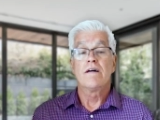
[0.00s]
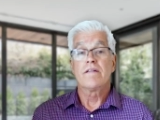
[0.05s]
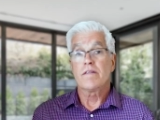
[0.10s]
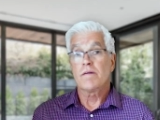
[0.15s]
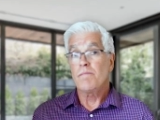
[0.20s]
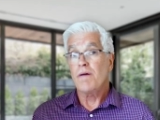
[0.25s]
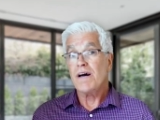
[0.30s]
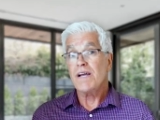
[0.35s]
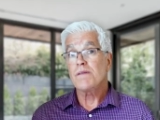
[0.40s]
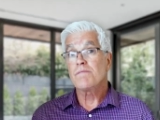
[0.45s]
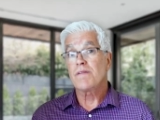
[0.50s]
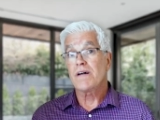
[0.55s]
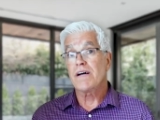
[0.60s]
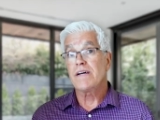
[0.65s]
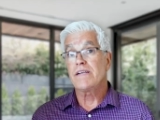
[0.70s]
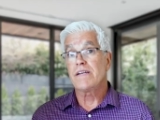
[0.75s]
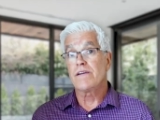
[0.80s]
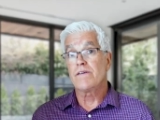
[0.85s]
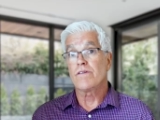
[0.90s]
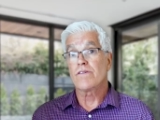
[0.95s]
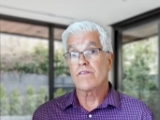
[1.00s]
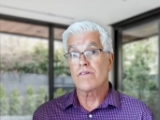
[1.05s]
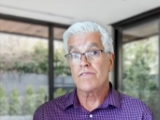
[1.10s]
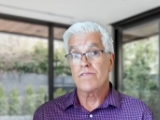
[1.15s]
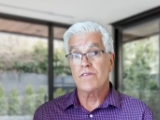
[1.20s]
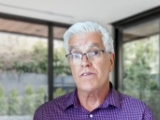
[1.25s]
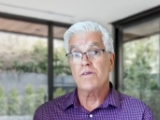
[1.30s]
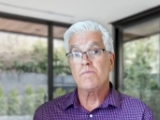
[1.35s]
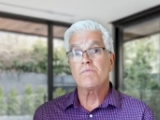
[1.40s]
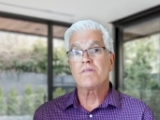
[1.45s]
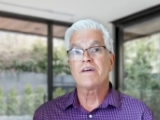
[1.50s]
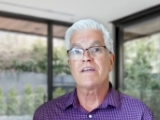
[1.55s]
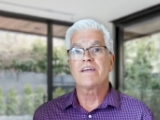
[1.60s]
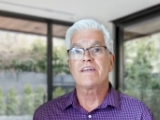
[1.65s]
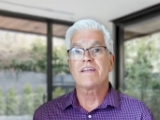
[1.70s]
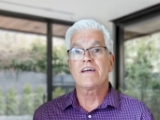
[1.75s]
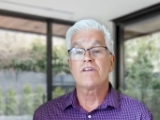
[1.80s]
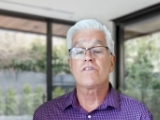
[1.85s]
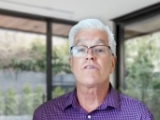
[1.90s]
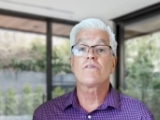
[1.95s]
The bottom line here is if you're
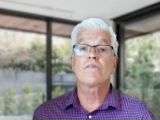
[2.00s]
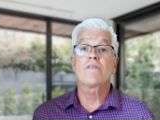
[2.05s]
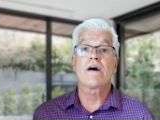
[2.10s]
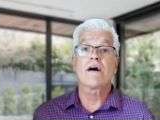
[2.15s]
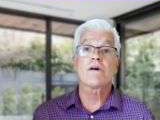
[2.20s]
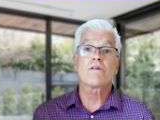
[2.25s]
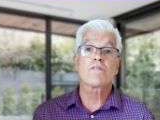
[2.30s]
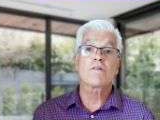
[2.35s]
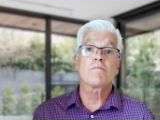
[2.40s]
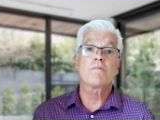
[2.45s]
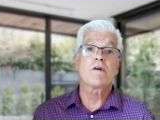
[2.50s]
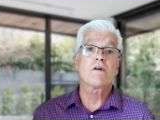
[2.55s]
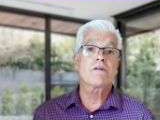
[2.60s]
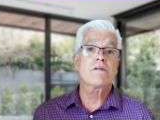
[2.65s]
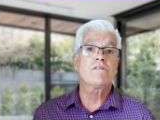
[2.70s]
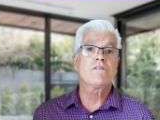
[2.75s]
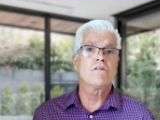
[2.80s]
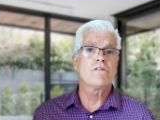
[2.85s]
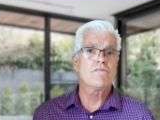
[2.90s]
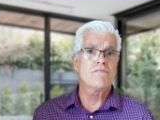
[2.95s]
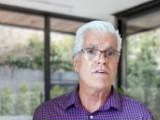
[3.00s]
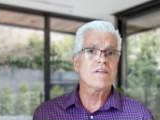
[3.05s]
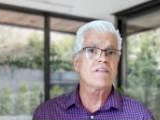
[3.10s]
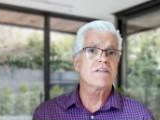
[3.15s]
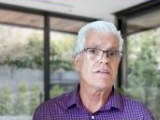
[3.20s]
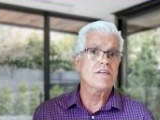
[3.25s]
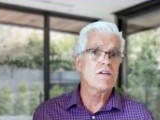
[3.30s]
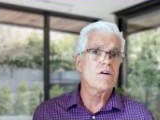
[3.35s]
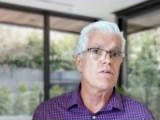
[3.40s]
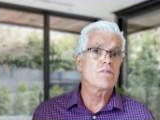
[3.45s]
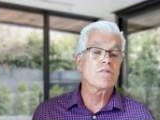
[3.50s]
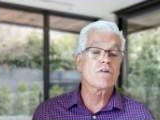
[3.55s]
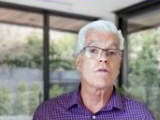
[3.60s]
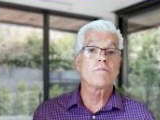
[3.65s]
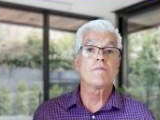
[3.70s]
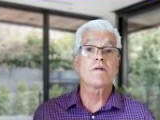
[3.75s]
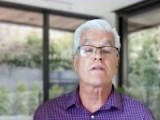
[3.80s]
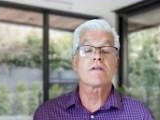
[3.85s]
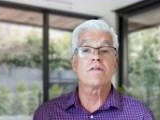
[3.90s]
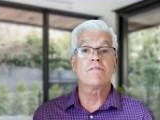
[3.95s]
planning to enter the housing market and you're feeling, you know, a
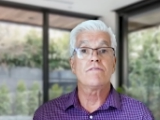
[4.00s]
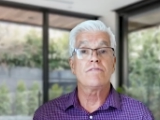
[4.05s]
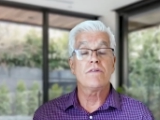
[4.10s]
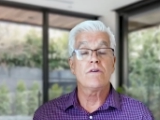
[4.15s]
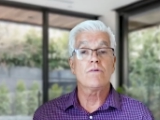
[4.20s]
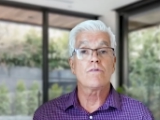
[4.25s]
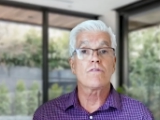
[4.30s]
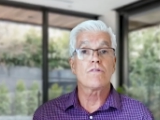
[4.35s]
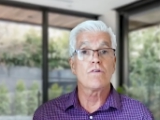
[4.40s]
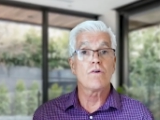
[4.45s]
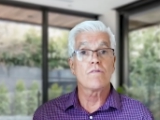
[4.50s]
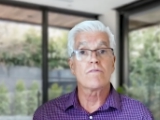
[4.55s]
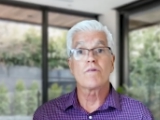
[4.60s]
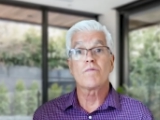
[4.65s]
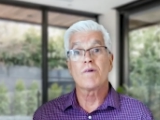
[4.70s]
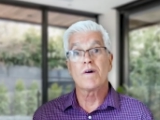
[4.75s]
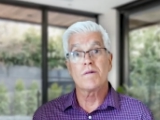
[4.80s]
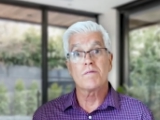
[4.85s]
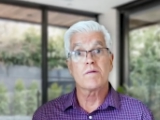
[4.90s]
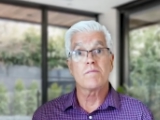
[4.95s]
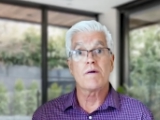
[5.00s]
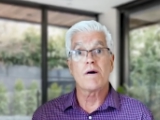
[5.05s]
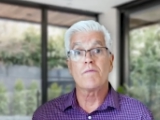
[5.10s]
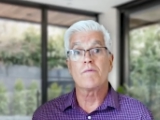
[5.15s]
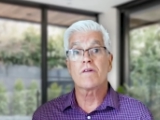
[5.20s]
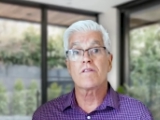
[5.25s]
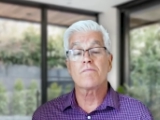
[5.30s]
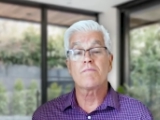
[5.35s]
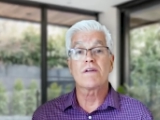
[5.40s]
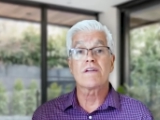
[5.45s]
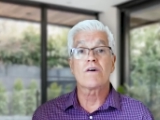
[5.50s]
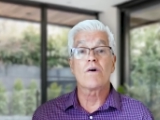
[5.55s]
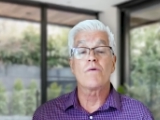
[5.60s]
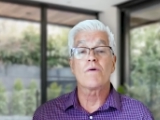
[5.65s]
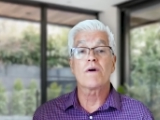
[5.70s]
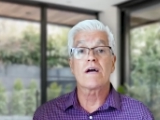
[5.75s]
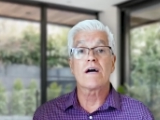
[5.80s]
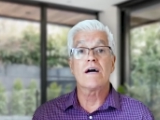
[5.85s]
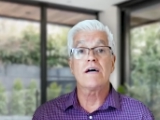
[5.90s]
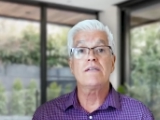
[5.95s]
little bit confused and overwhelmed about what's been
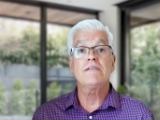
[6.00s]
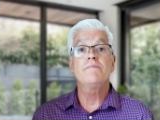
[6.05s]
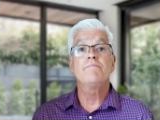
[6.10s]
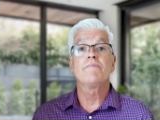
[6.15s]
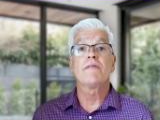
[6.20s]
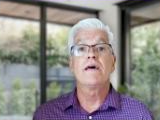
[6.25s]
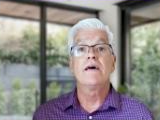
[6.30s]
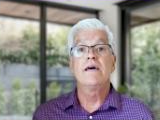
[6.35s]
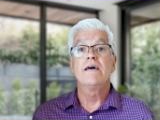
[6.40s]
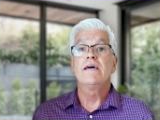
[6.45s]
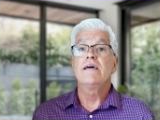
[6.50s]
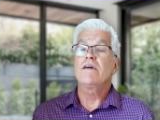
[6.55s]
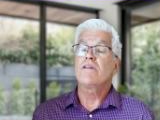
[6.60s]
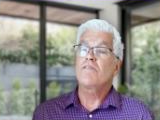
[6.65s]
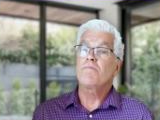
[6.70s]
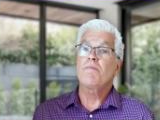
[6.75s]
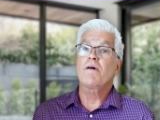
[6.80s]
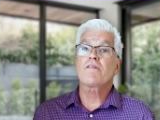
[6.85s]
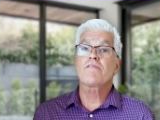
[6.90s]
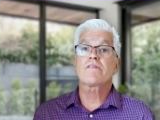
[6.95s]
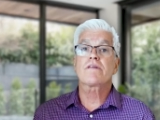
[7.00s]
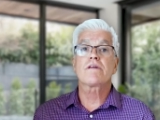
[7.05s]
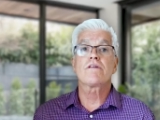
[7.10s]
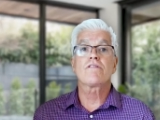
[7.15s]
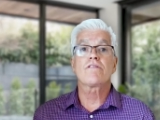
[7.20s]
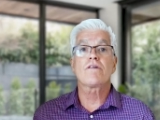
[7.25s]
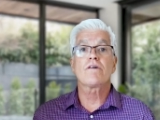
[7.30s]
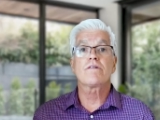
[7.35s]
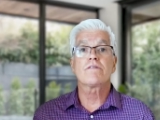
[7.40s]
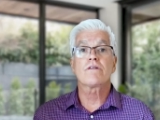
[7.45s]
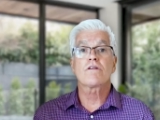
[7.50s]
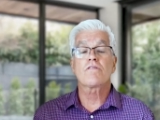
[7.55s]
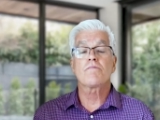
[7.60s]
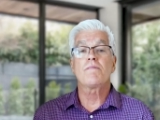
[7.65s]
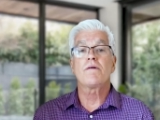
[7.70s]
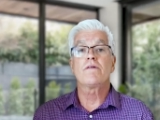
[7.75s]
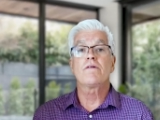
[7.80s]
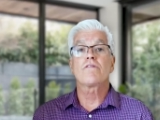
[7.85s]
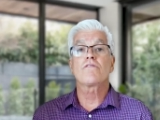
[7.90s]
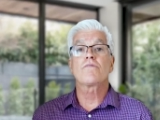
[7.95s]
going on, it's best to consult an
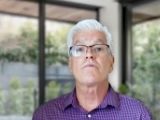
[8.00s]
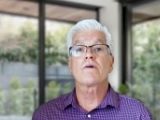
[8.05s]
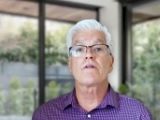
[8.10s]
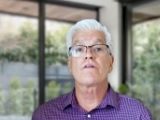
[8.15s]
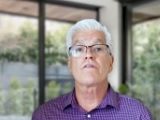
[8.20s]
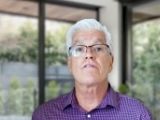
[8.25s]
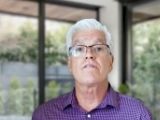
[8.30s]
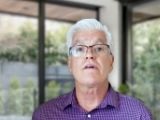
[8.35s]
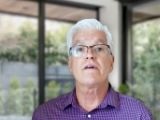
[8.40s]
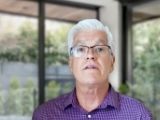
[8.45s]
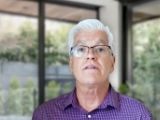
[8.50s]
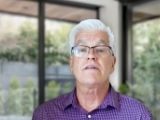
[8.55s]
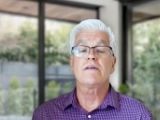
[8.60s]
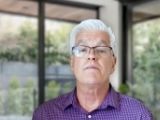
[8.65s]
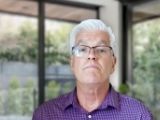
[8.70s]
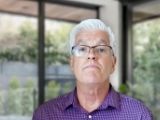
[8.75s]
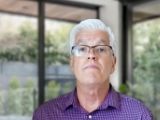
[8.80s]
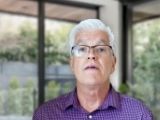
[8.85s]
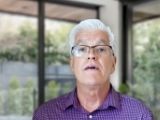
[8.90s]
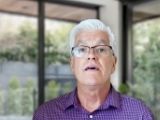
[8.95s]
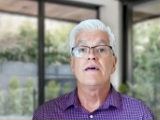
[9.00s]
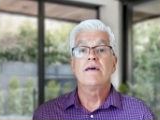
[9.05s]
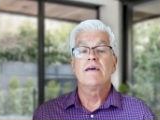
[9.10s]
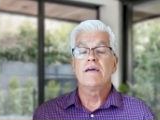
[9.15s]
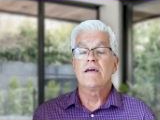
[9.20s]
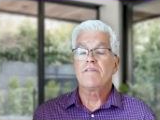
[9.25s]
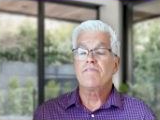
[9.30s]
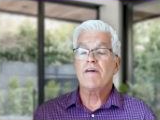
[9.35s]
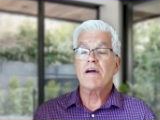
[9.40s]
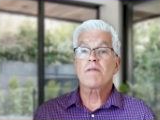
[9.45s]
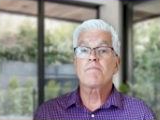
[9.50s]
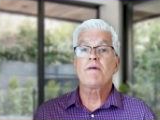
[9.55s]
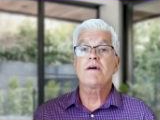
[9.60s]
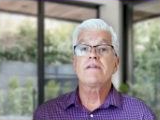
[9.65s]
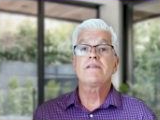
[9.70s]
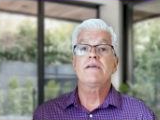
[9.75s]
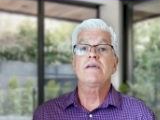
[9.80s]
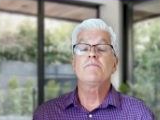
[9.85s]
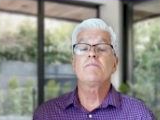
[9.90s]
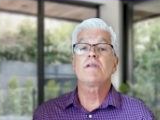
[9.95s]
experienced real estate team. In fact, my
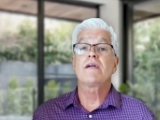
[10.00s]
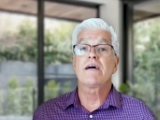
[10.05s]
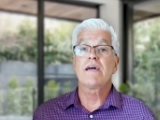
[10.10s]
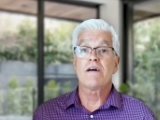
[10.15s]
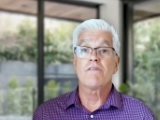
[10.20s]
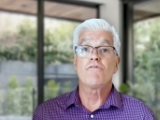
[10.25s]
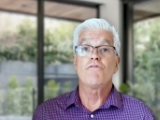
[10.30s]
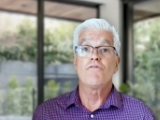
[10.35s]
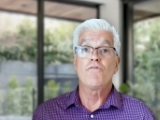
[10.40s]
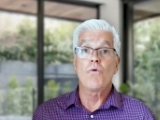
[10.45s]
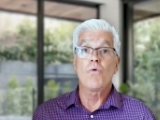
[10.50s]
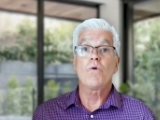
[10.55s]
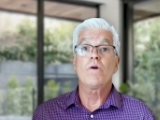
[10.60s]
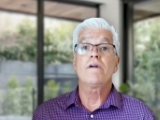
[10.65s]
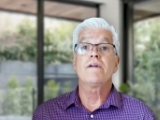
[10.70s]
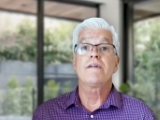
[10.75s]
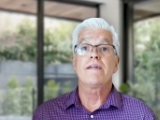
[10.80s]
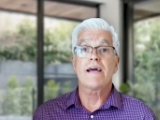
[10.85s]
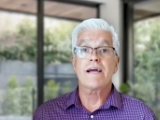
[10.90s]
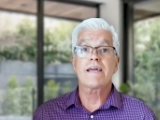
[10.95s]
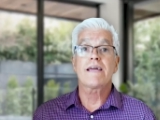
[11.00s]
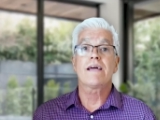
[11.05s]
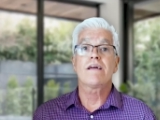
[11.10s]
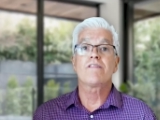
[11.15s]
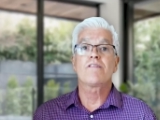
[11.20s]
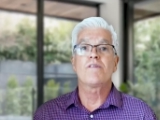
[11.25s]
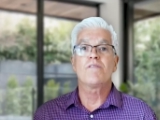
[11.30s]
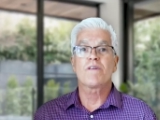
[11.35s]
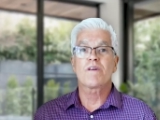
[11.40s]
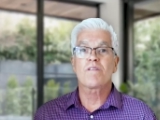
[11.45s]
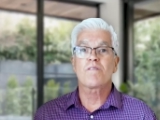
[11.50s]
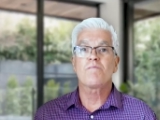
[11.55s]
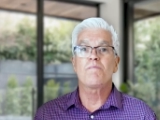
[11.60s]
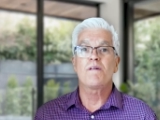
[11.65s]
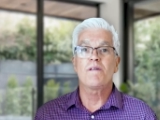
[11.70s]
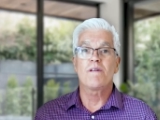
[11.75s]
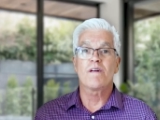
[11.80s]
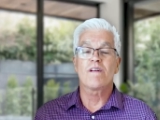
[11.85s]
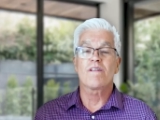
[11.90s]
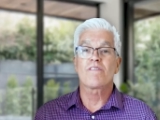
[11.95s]
team and I have four decades of
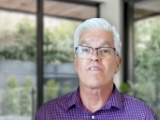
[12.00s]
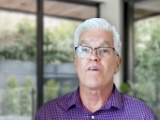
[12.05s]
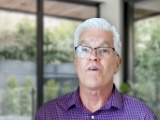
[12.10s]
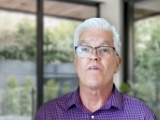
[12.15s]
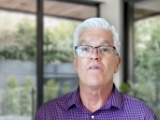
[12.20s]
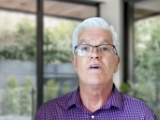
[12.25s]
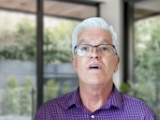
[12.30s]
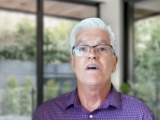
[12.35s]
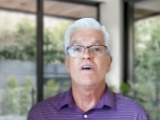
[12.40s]
experience, so